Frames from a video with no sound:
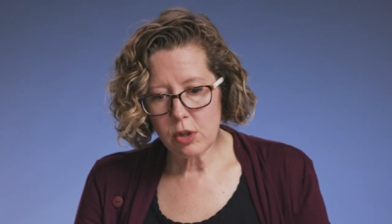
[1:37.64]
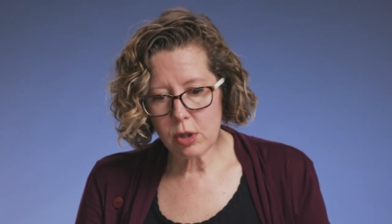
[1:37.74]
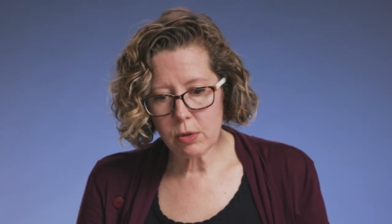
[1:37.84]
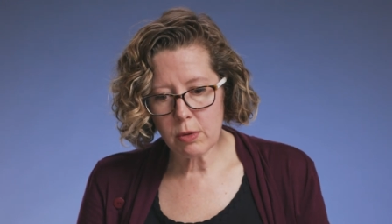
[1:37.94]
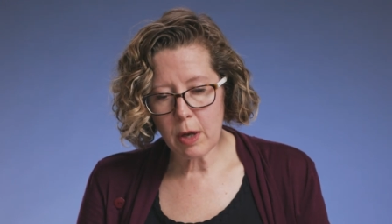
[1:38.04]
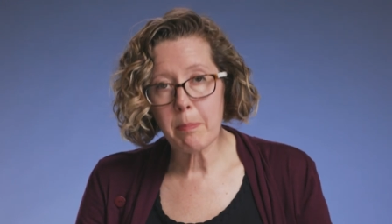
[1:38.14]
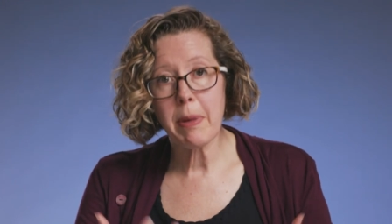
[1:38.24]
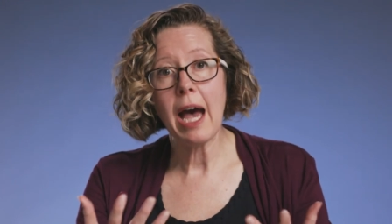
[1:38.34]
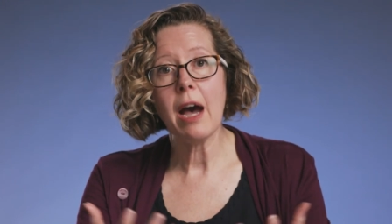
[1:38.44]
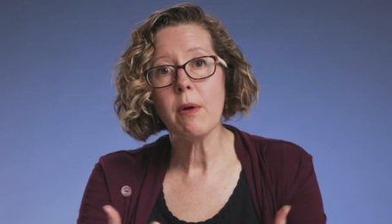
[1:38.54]
to
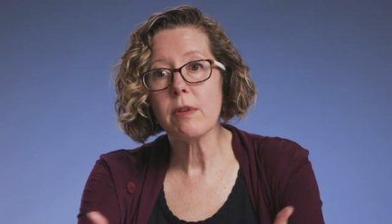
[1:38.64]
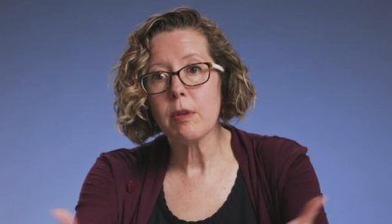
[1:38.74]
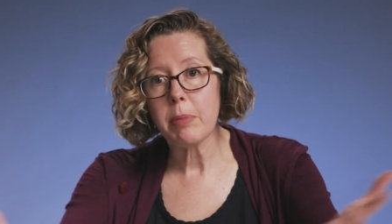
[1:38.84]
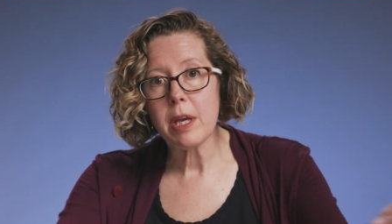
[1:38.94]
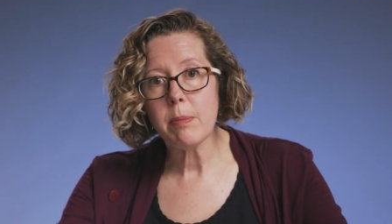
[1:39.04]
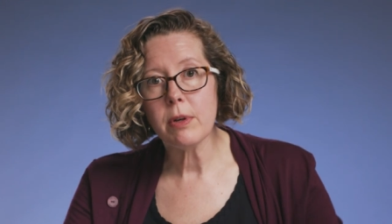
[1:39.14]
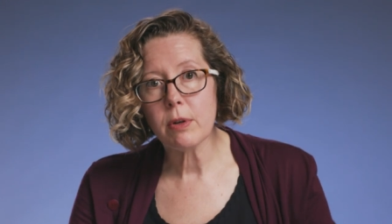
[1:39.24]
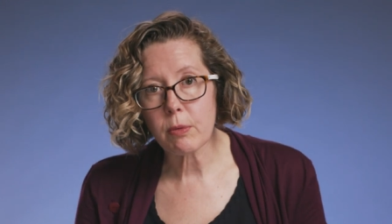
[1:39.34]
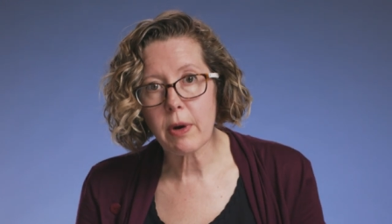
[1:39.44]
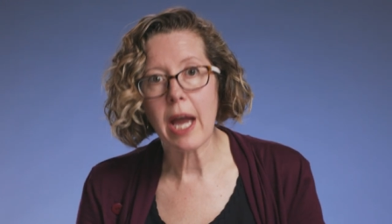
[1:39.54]
empower the people
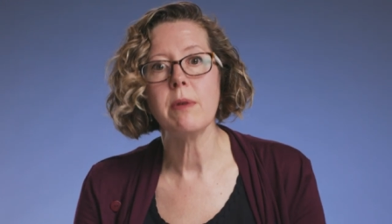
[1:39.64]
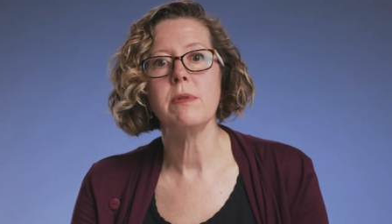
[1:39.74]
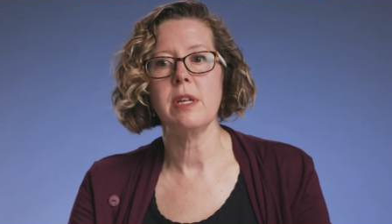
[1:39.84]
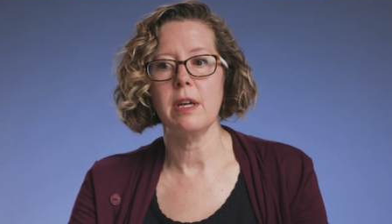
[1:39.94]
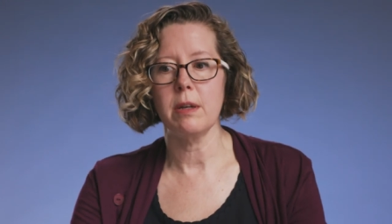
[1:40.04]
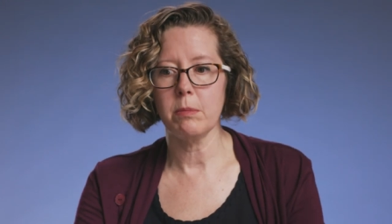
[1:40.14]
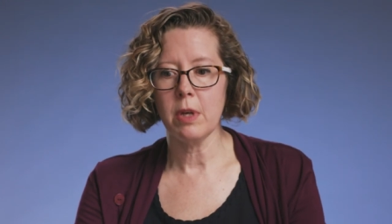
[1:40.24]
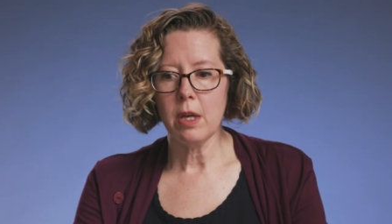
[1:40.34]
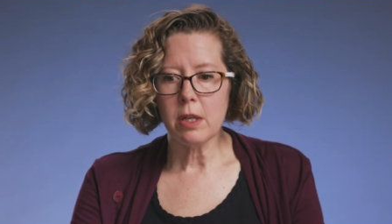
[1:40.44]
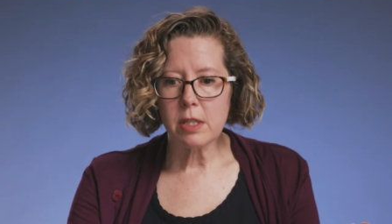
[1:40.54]
around him
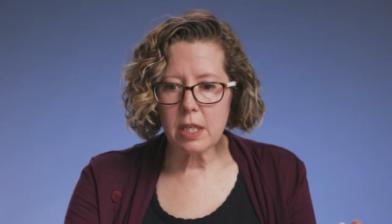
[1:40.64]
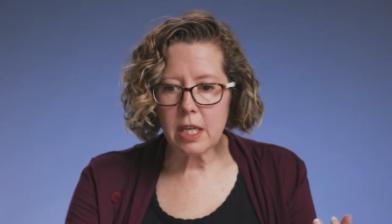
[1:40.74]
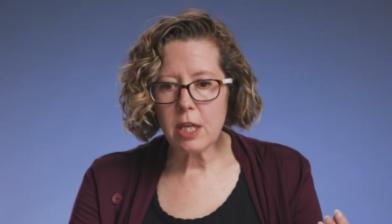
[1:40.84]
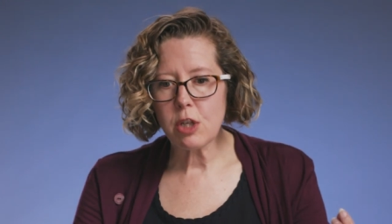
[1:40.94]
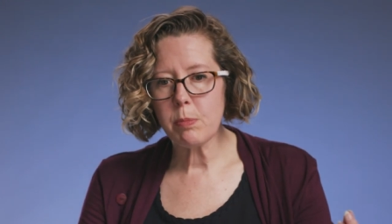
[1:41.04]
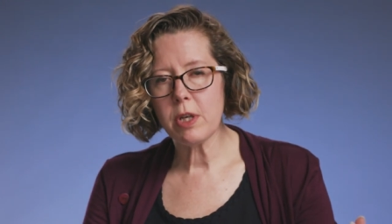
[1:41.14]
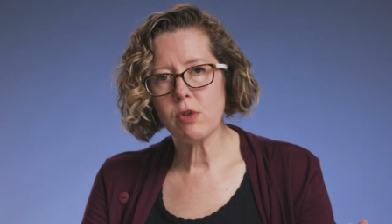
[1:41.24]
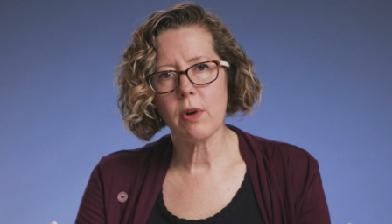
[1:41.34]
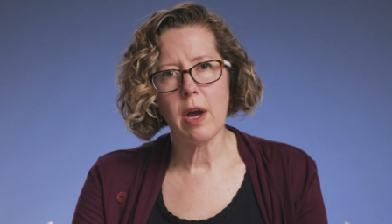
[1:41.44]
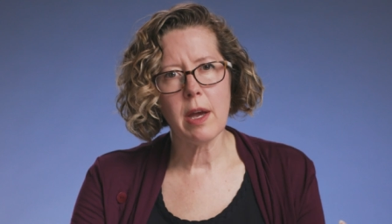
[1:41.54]
to each be
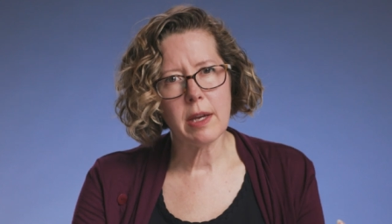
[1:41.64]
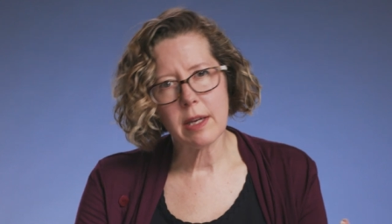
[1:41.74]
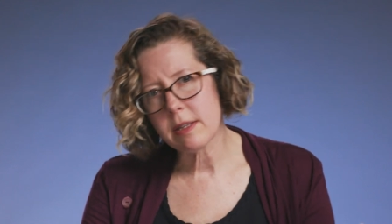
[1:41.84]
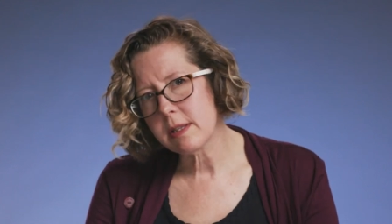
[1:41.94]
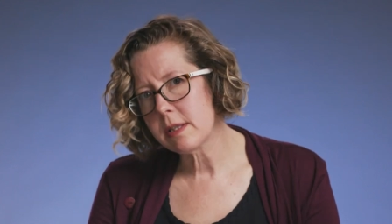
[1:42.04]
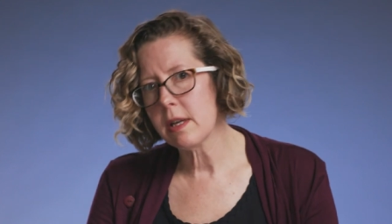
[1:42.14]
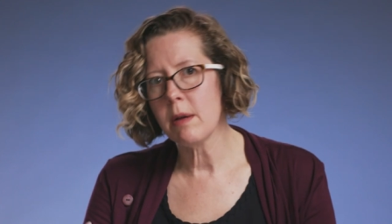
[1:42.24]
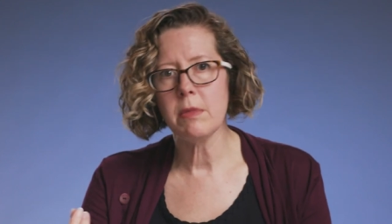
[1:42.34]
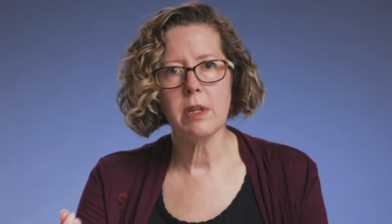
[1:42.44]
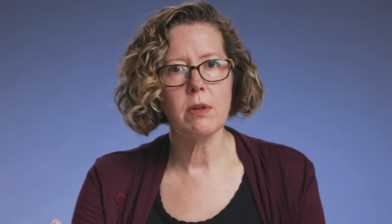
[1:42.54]
trying in
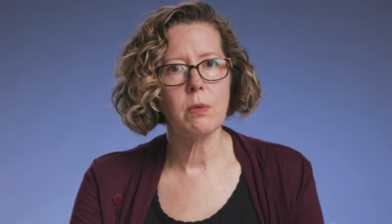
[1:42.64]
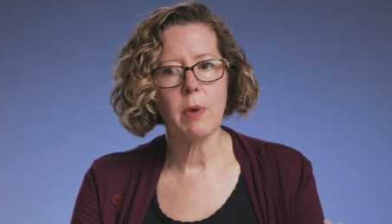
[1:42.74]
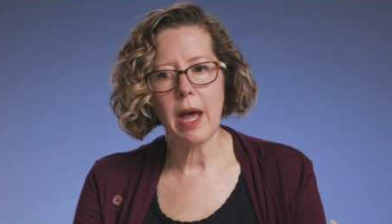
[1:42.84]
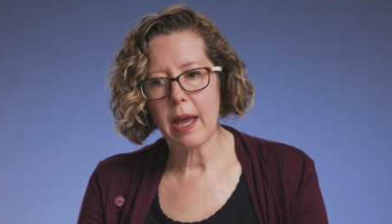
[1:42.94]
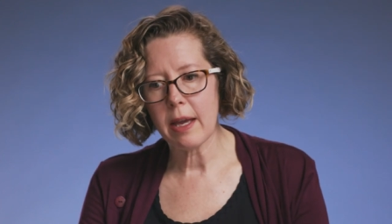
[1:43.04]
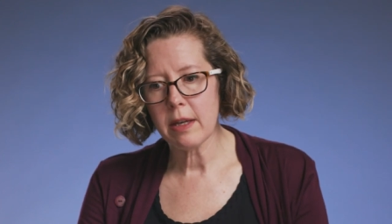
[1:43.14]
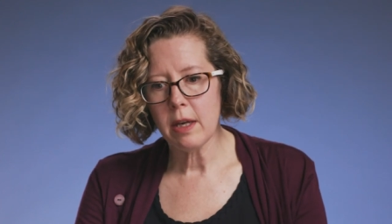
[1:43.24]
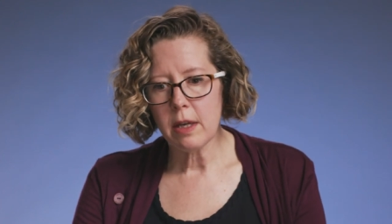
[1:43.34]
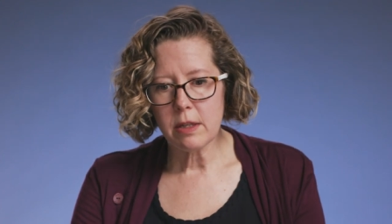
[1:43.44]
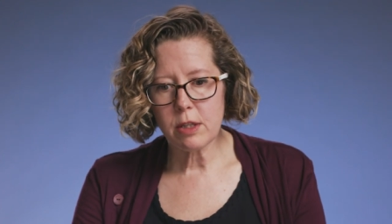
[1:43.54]
some little way
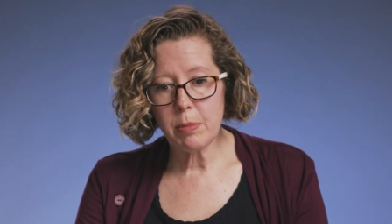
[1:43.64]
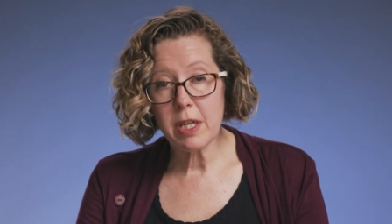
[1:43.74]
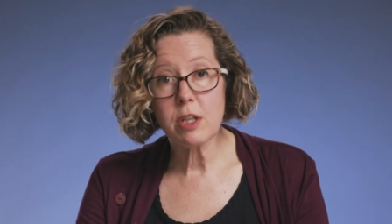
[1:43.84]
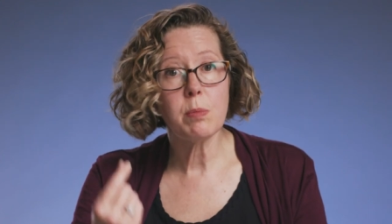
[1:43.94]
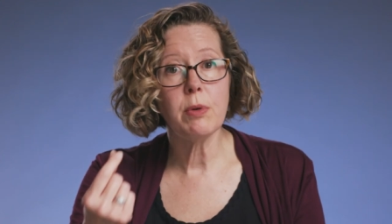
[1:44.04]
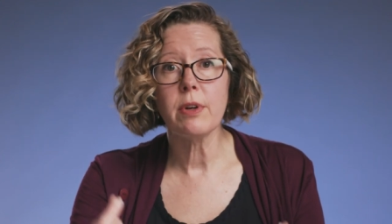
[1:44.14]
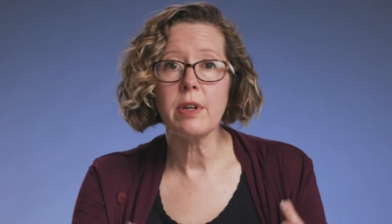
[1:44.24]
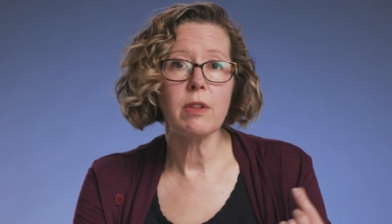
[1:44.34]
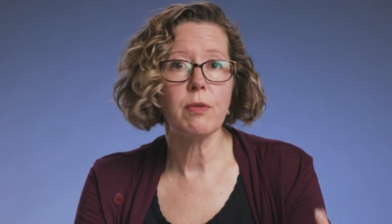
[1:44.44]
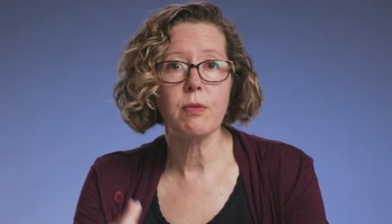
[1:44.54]
to be
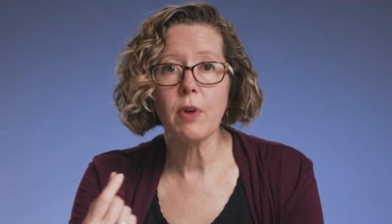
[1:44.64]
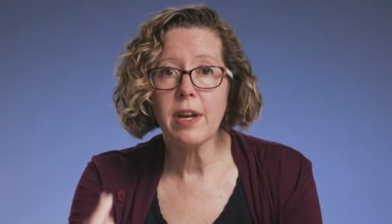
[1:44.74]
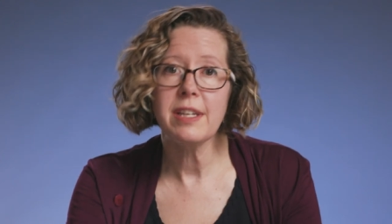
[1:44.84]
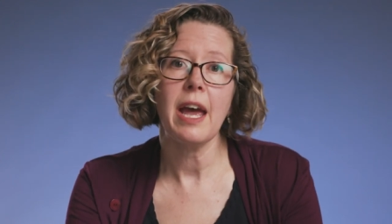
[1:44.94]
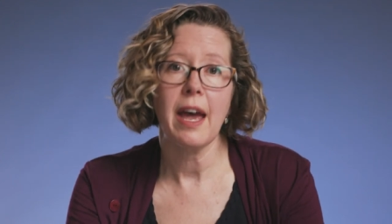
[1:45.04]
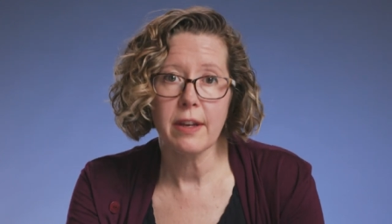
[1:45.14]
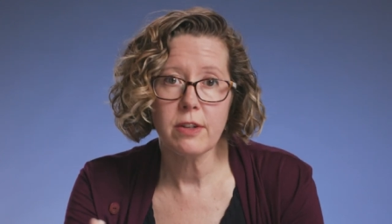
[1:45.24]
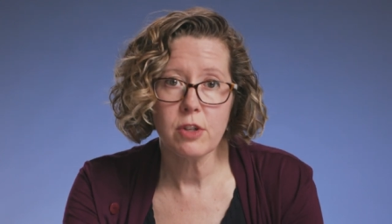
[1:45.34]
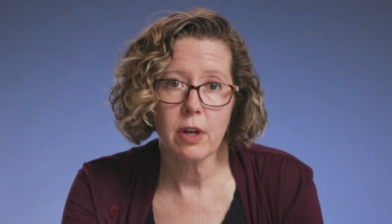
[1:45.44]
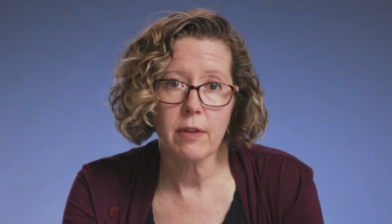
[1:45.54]
exploring the front
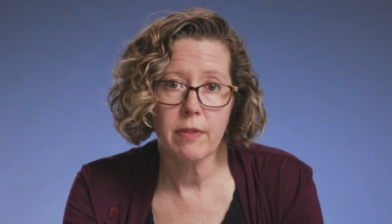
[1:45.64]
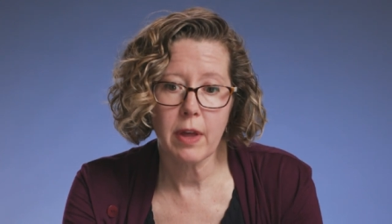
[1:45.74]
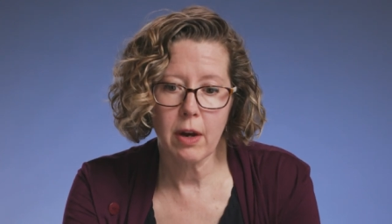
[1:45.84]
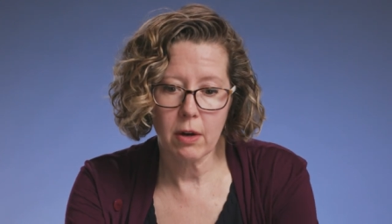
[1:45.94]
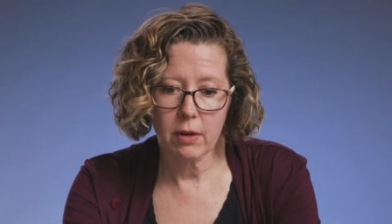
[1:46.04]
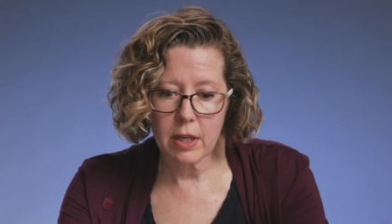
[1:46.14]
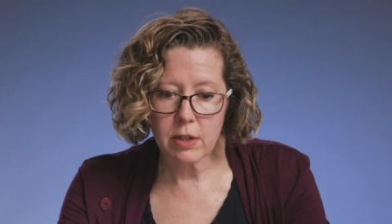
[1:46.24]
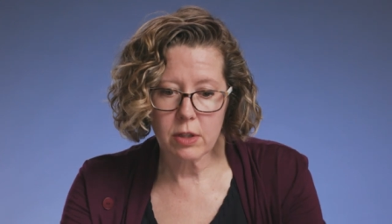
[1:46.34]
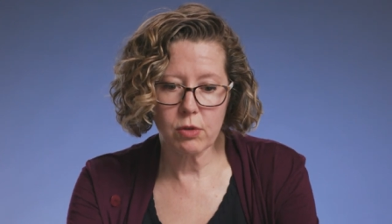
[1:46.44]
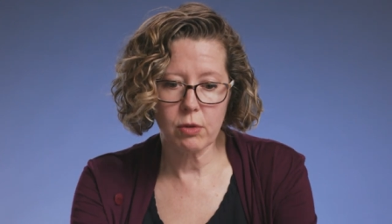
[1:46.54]
edge of their
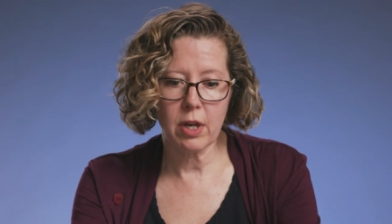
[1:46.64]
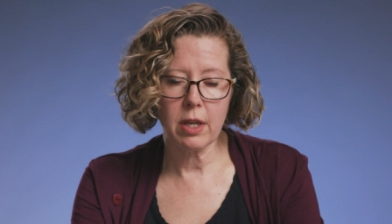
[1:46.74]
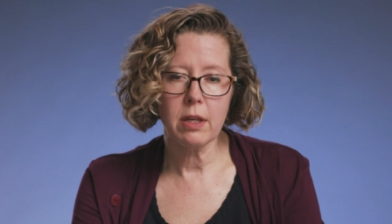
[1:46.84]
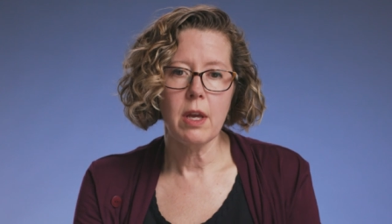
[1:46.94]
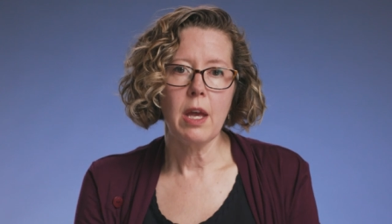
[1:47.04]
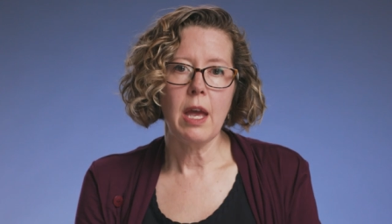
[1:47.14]
industry